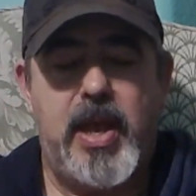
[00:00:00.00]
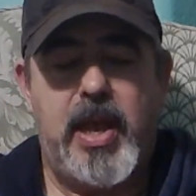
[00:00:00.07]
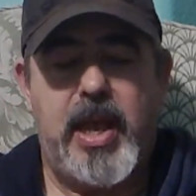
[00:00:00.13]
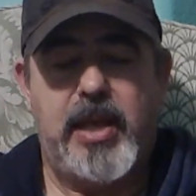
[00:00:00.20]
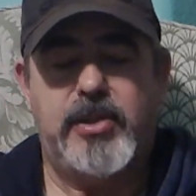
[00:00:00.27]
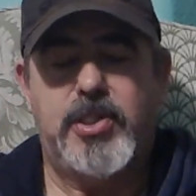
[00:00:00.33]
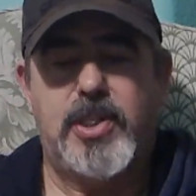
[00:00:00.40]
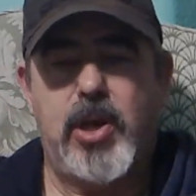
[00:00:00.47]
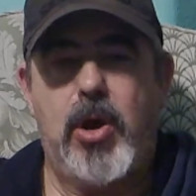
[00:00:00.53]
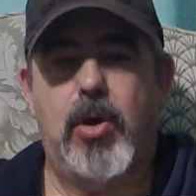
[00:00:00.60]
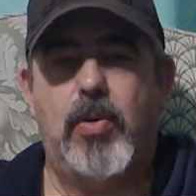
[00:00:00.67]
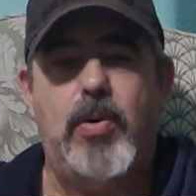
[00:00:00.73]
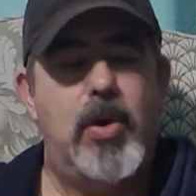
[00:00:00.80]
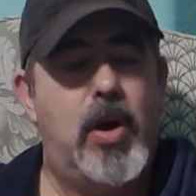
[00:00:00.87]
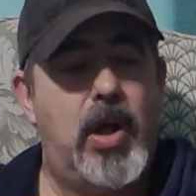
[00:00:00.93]
And so
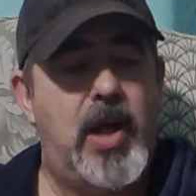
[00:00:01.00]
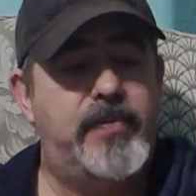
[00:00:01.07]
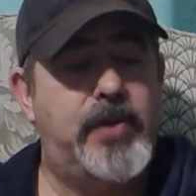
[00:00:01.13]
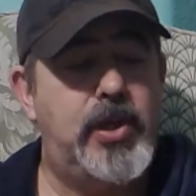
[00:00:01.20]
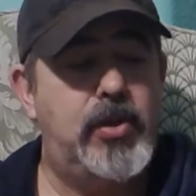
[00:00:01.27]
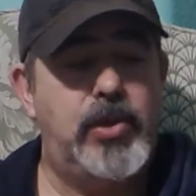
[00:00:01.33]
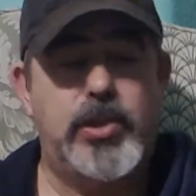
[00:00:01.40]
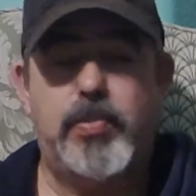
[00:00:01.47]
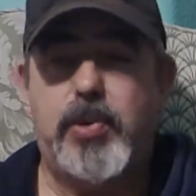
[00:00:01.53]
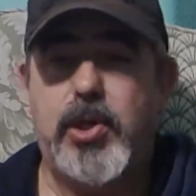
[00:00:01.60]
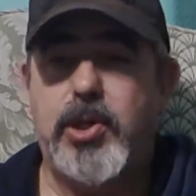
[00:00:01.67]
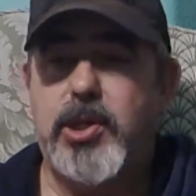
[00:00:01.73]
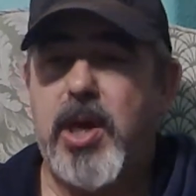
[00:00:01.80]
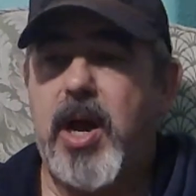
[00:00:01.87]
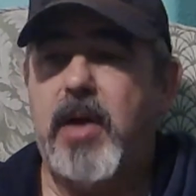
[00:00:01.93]
all I have to do is
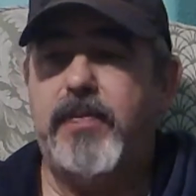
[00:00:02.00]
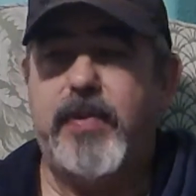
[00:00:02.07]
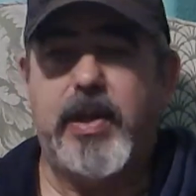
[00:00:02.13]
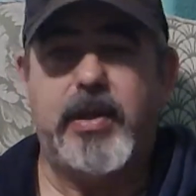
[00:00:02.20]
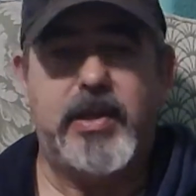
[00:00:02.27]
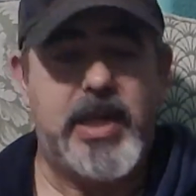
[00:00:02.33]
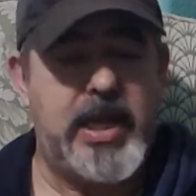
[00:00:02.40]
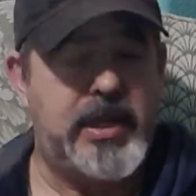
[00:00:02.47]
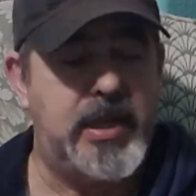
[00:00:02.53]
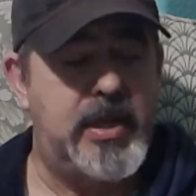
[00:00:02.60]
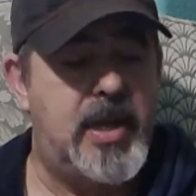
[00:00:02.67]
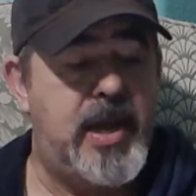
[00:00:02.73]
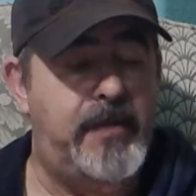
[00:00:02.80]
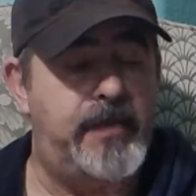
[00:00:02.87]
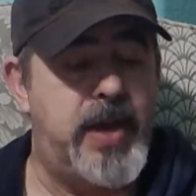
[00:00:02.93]
push off and take the
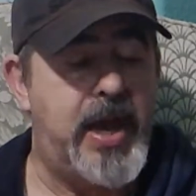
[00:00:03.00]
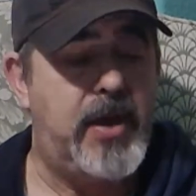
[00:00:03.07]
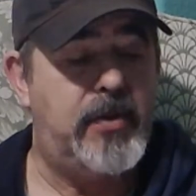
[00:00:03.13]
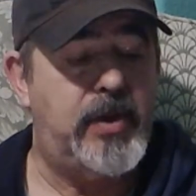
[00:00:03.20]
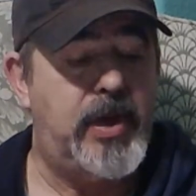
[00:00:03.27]
knife out,